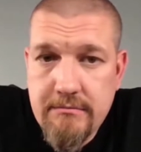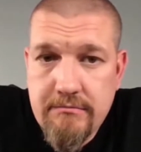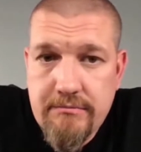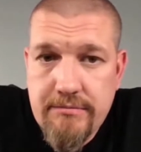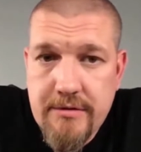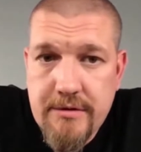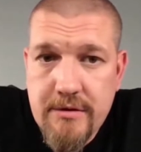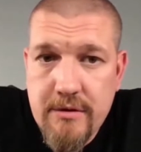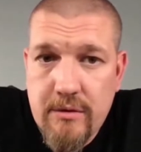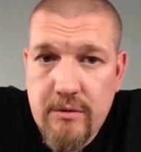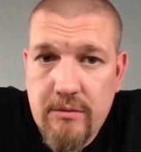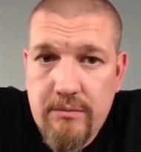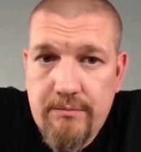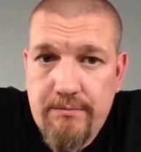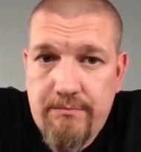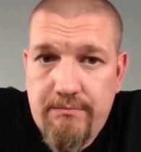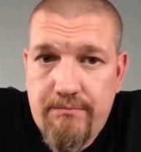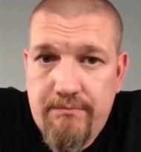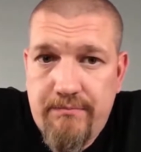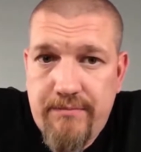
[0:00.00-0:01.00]

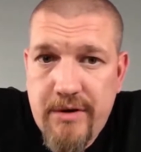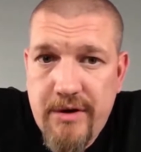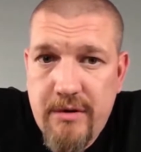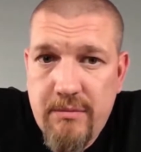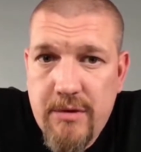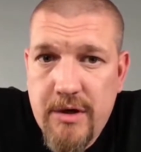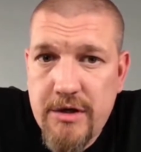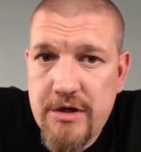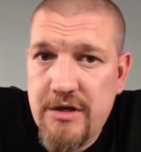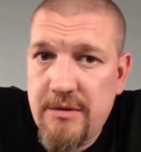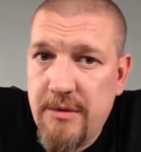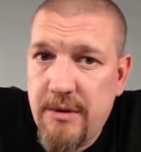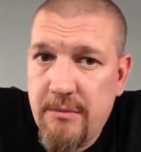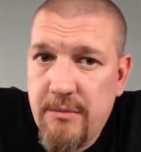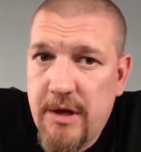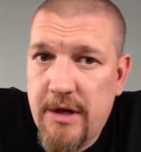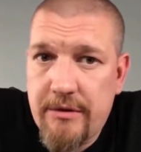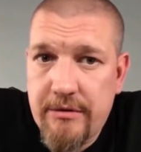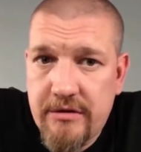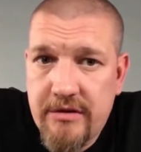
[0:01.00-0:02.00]
So pretty much,
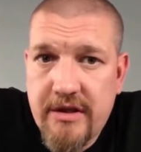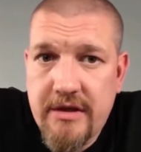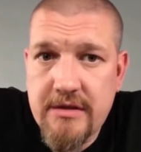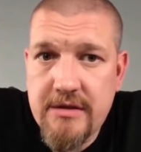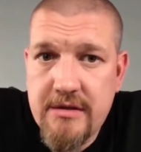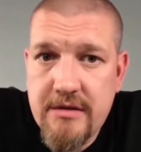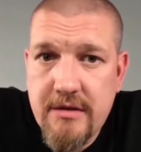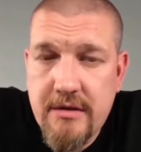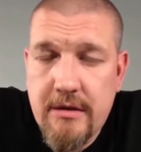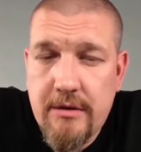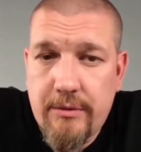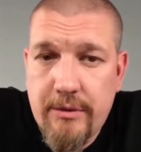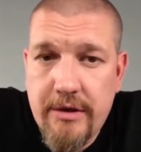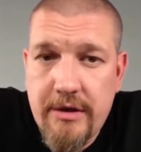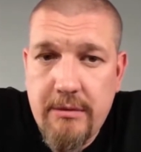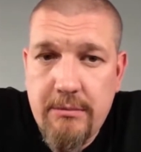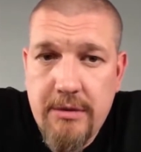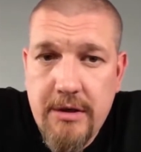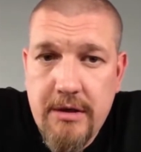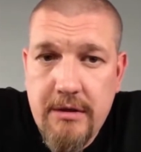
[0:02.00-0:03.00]
micro tasks are
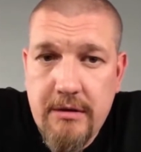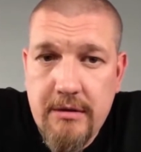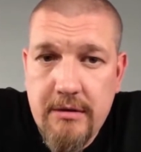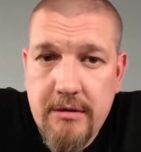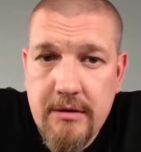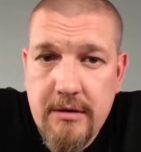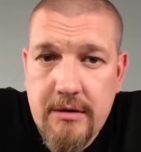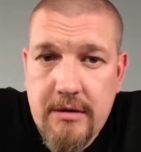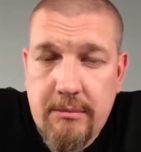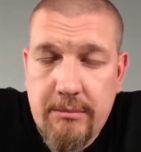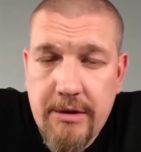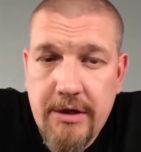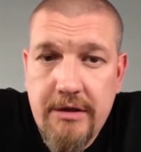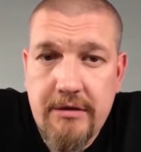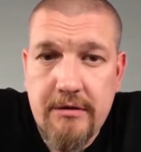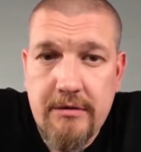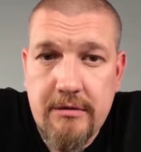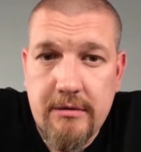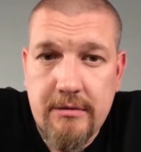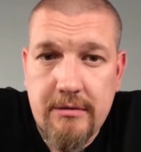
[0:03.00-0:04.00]
already being
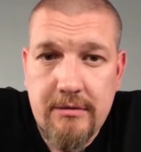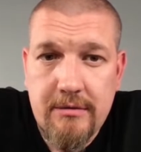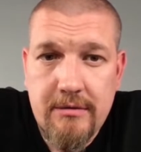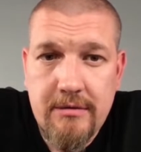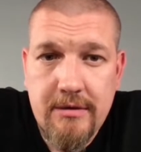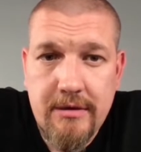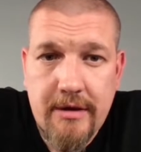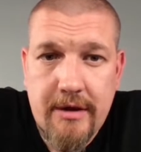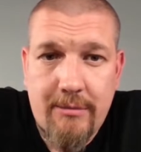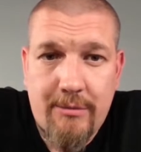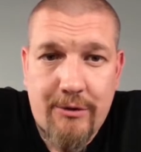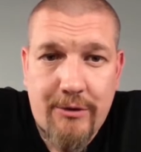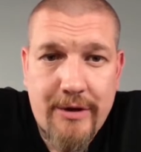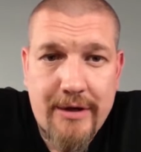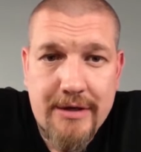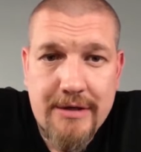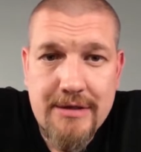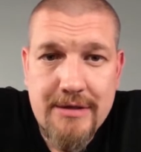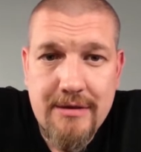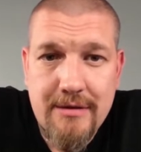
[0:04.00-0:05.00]
completed on
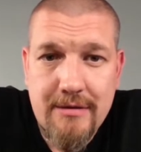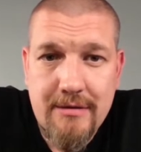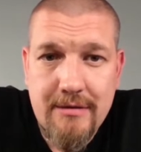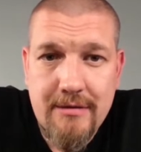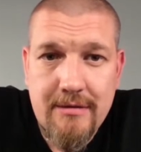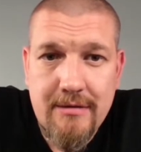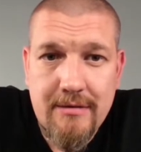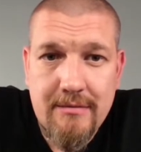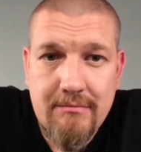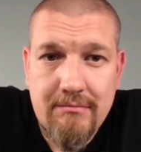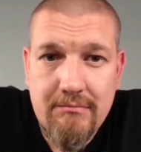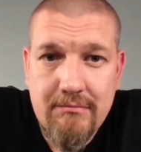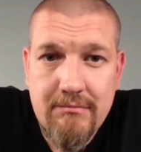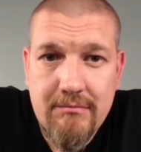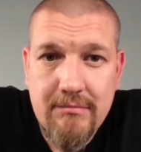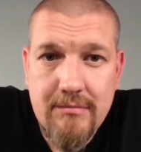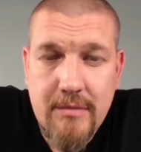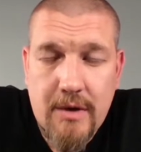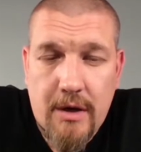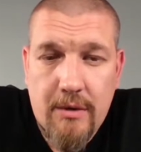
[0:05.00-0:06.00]
LaborX, and
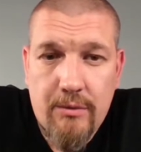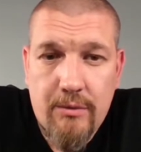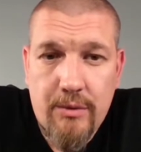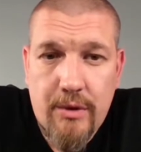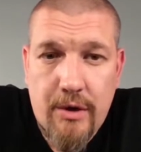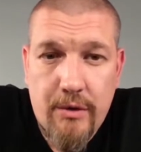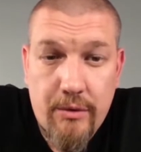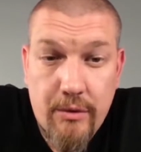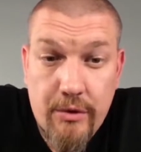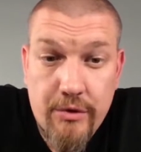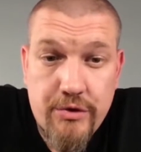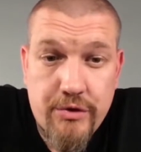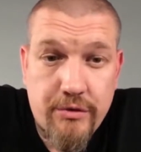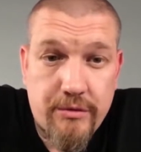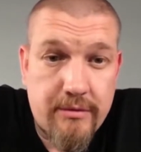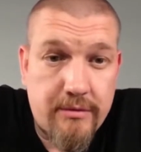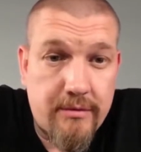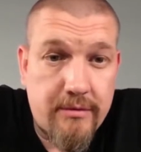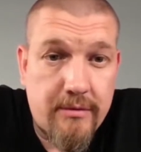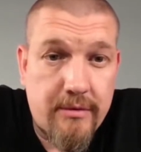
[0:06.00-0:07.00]
I urge you
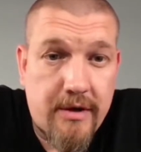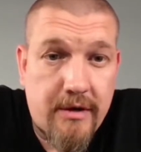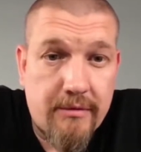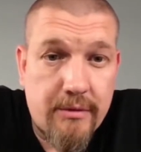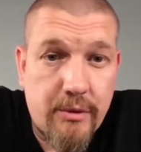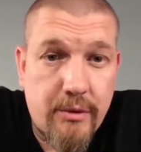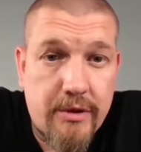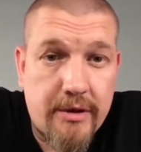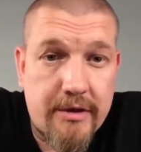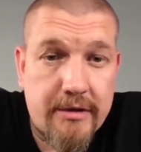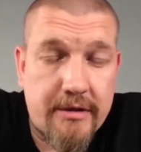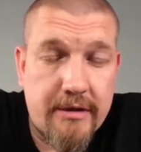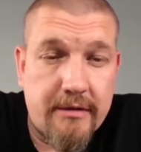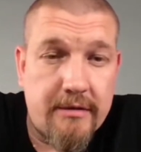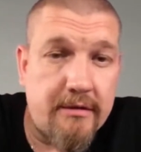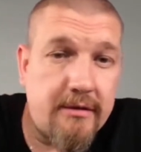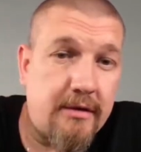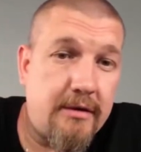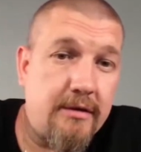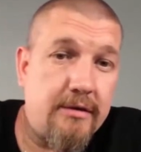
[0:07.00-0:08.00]
to have a look at it
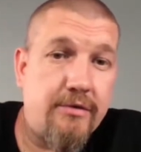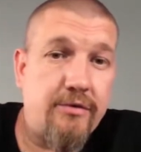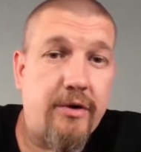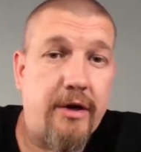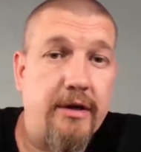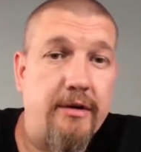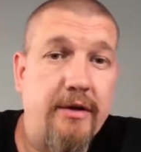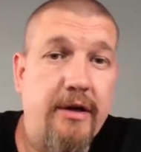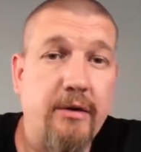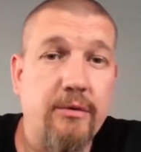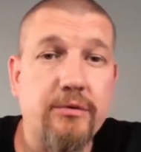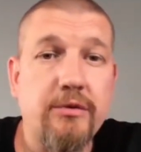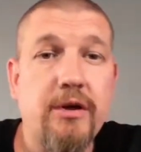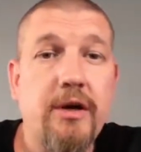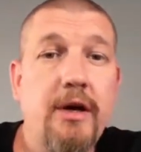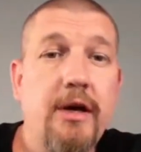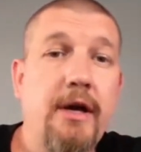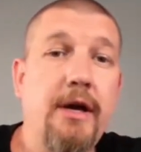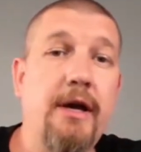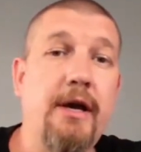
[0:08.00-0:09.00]
and try it out.
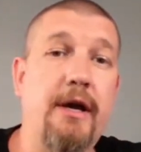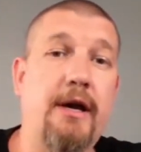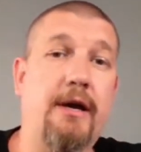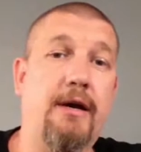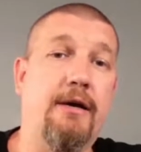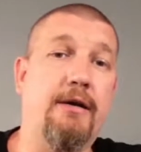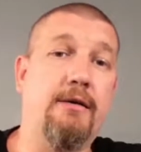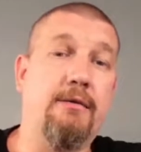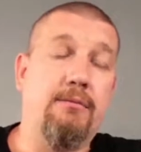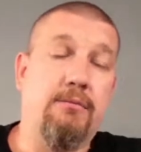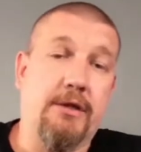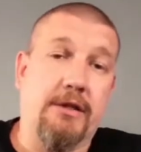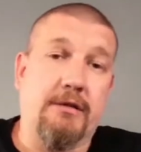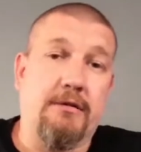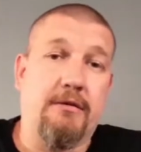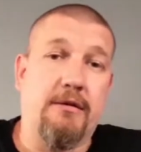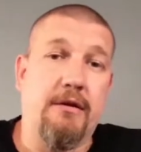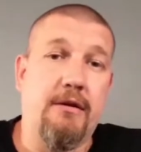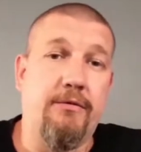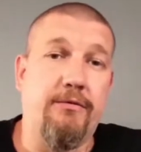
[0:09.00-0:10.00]

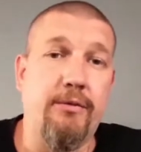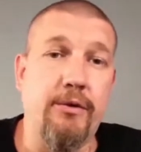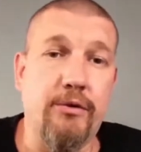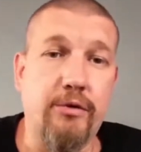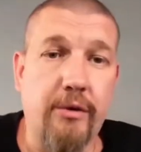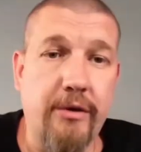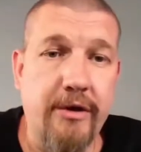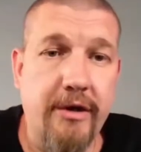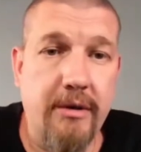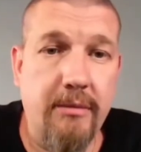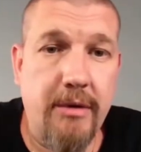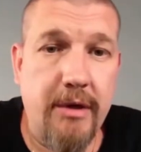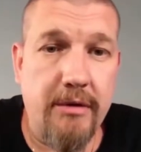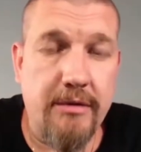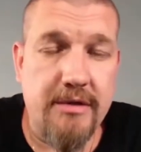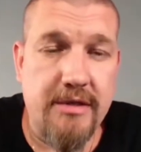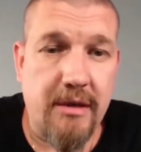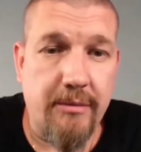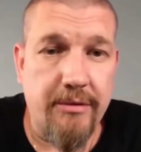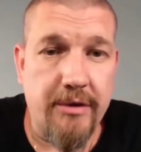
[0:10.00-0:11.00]
But if we're talking about
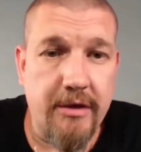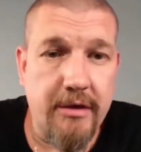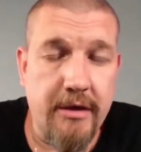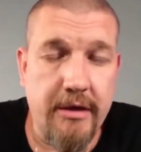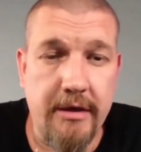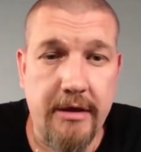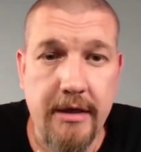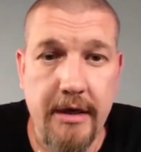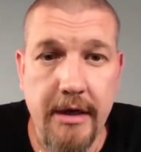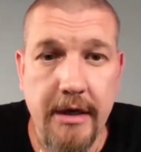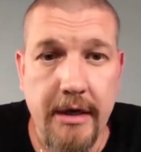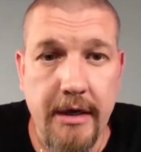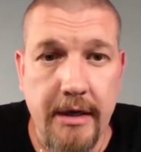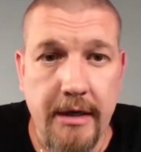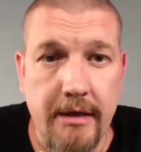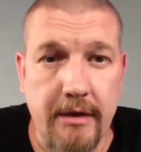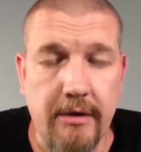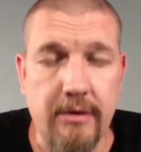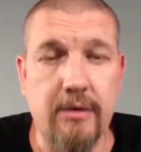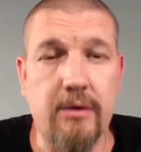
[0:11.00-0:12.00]
something like,
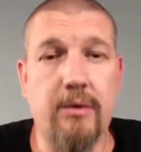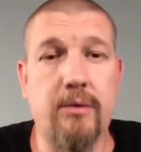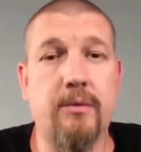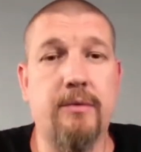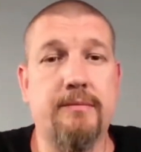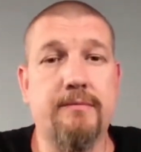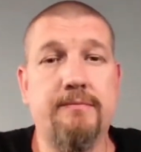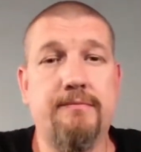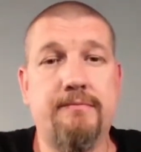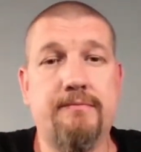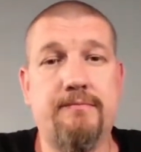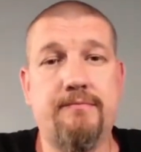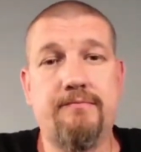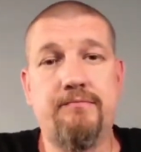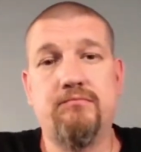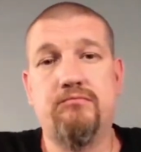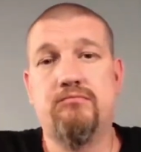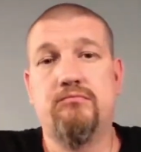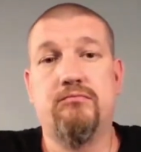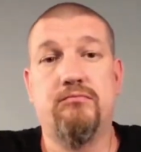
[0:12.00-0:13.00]
I
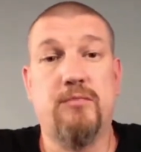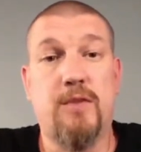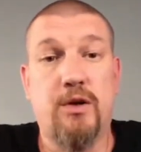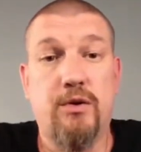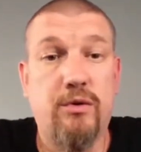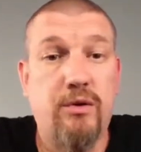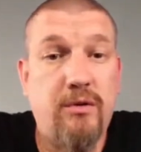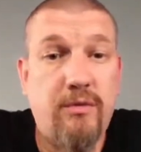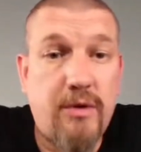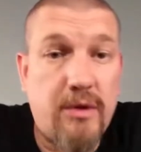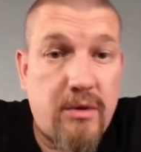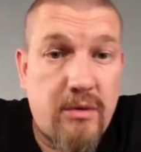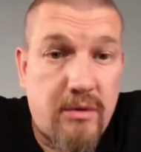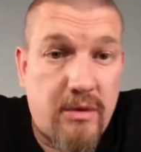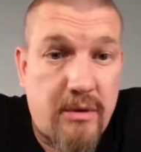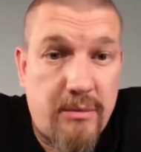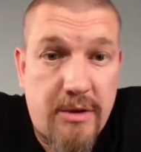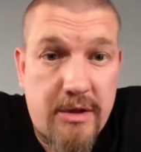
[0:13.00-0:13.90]
don't even know.